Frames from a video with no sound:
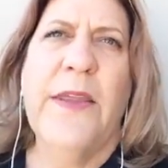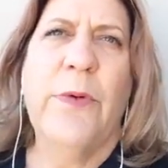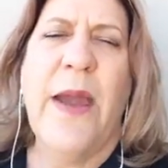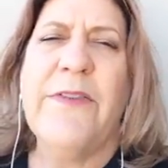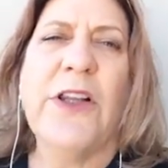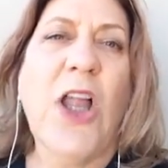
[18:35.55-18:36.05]

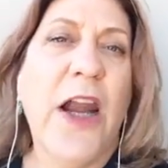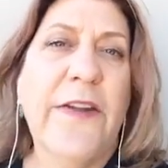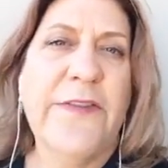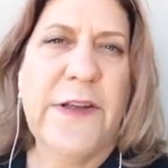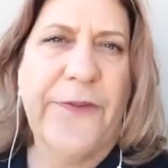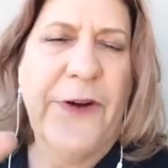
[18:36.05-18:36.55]
We have a lot
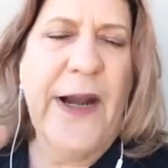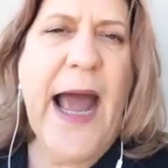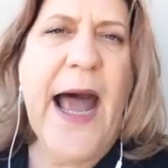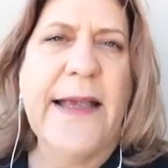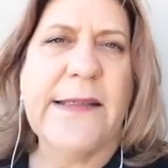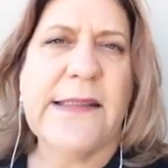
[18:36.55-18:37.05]
of different
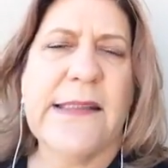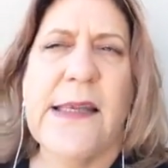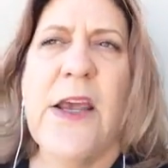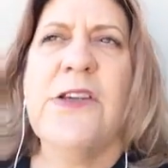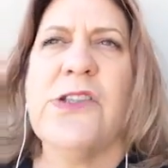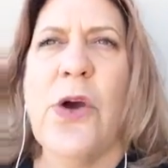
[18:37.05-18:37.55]
asks.
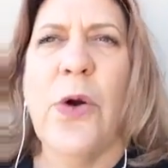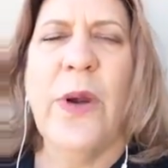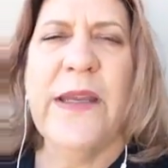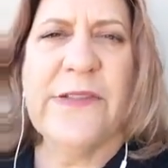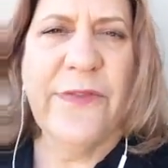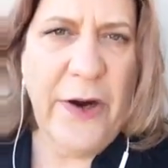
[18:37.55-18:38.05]
So
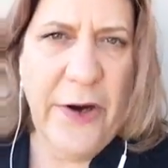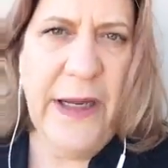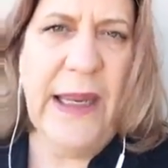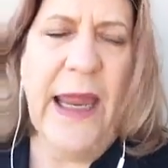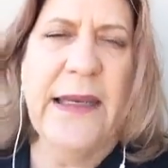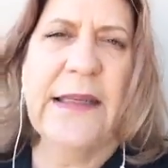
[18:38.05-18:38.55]
it's very,
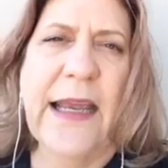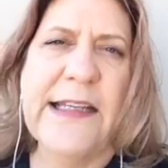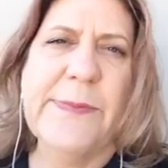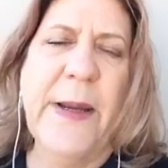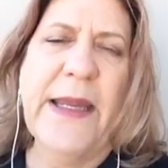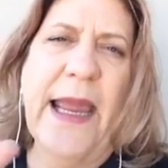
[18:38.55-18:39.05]
again,
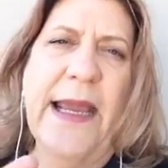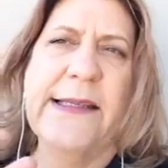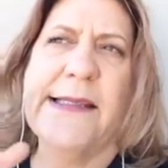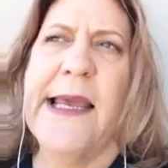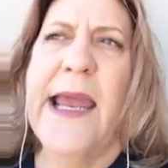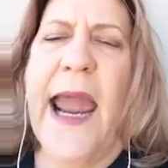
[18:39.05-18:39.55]
case by
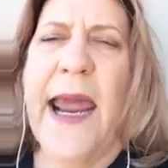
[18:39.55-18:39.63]
case.